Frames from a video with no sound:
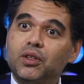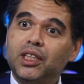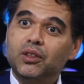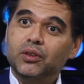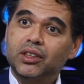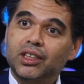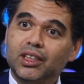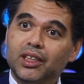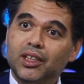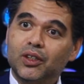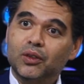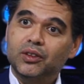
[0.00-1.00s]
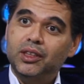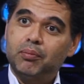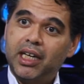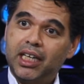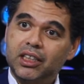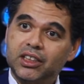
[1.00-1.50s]
coding on
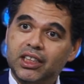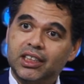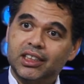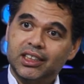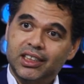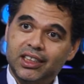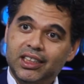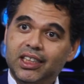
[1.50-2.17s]
the packaging,